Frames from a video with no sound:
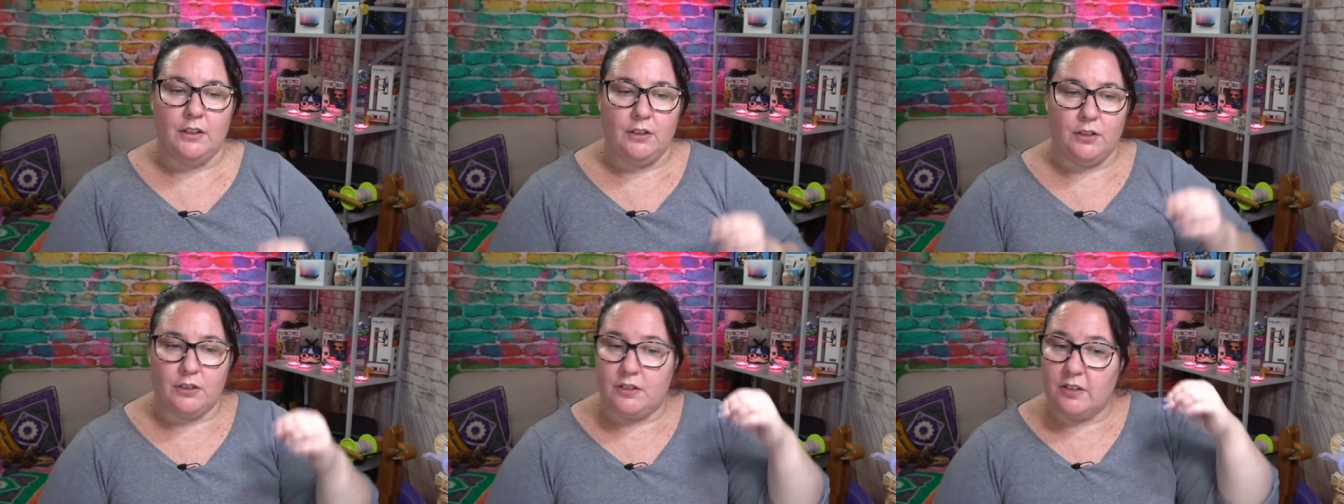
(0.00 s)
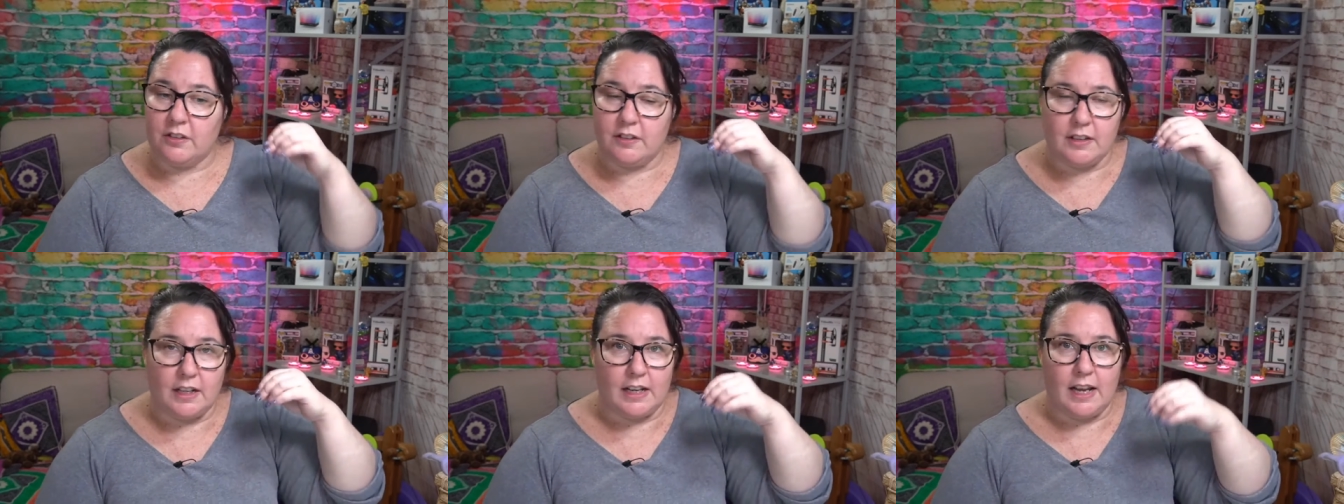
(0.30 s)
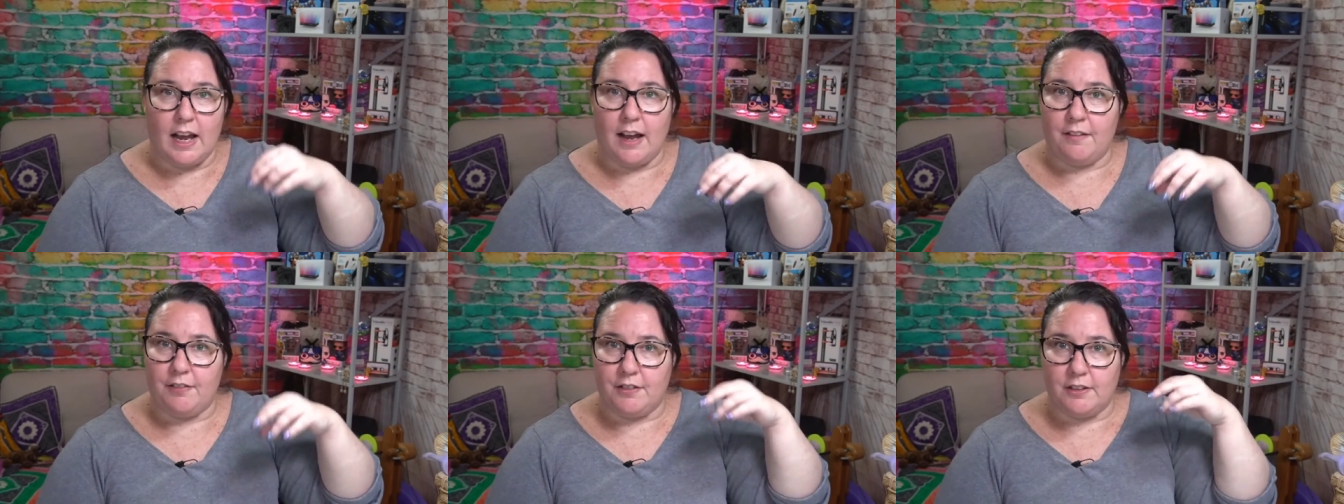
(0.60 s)
you're just going
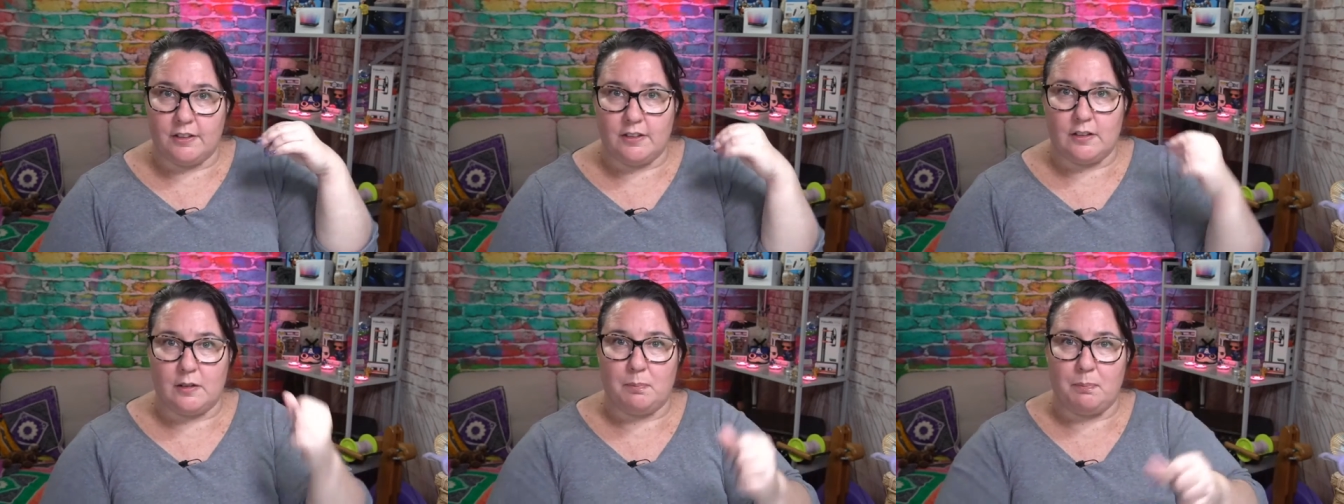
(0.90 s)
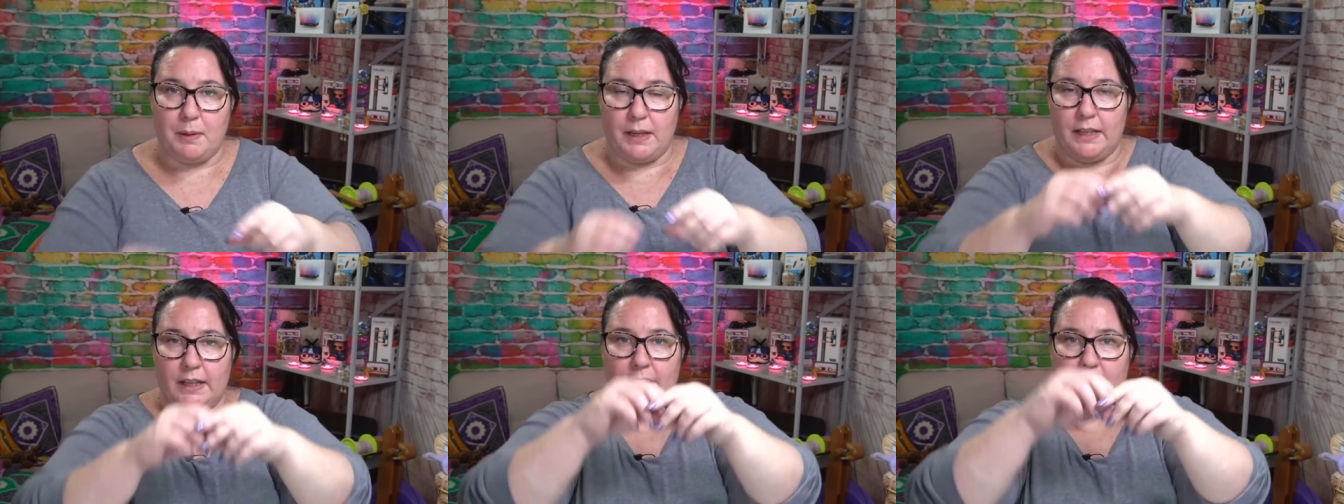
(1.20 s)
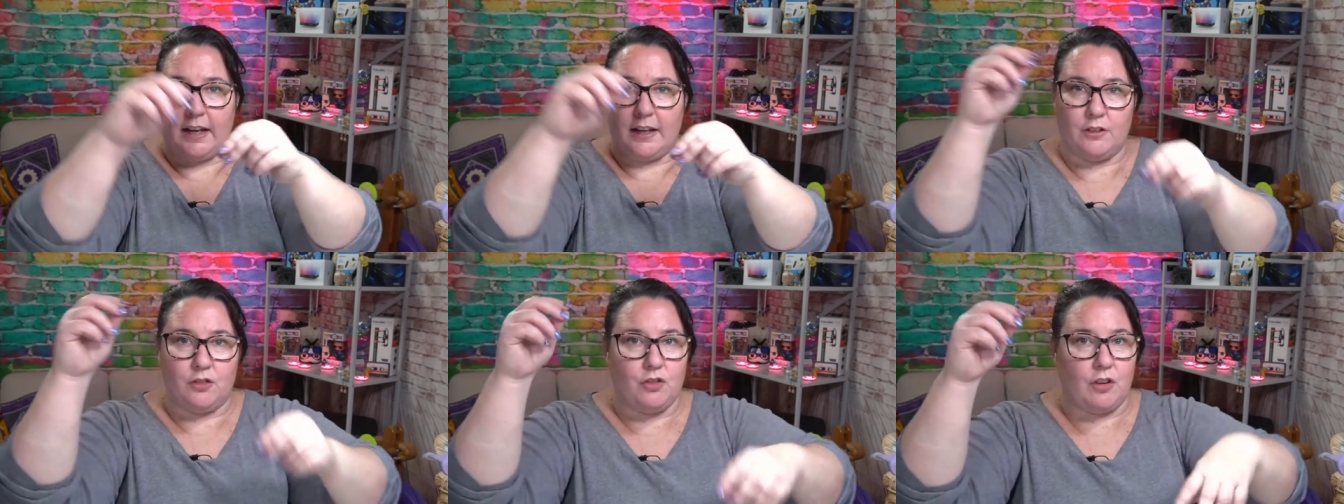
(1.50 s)
to have to spin
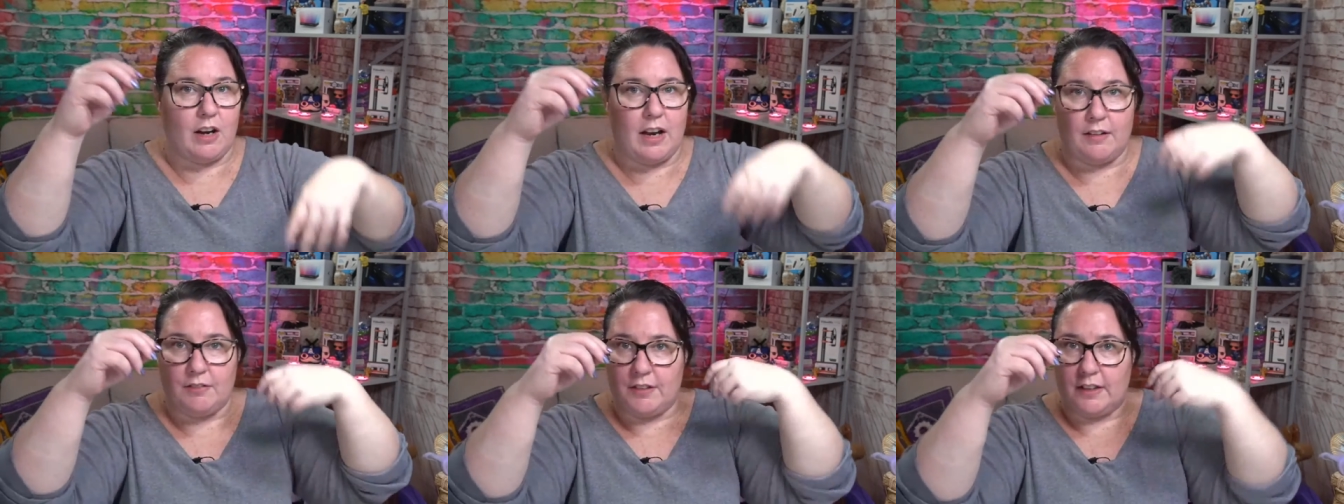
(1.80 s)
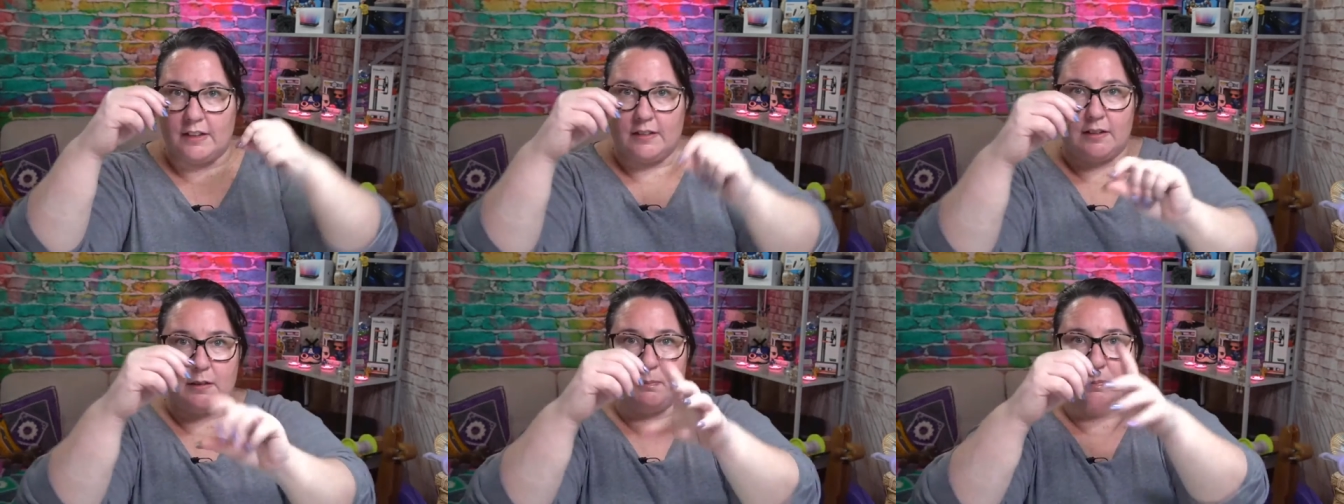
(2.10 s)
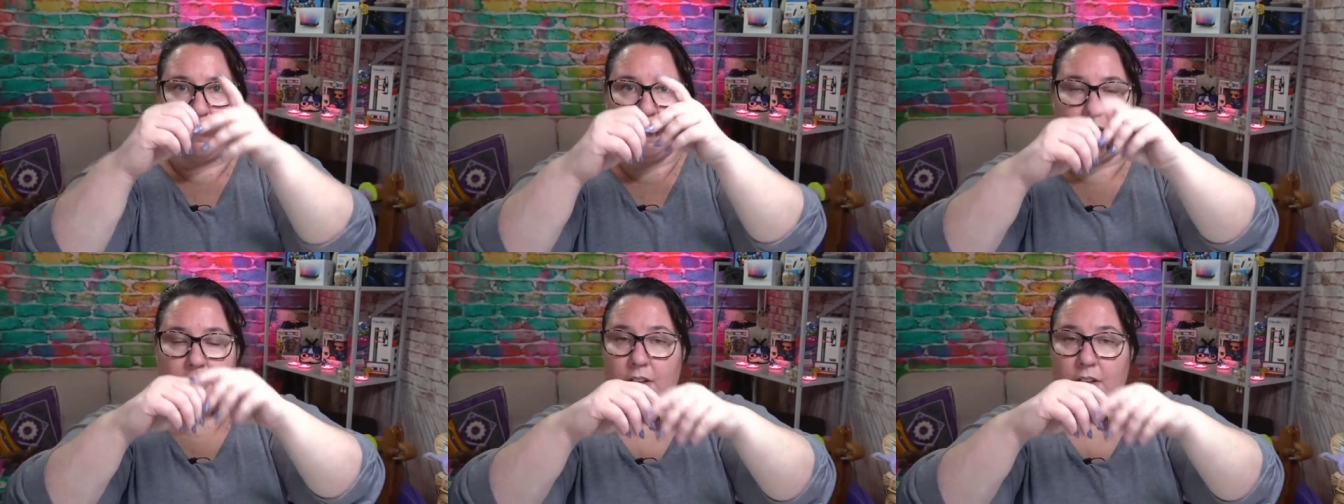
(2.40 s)
and draft and spin.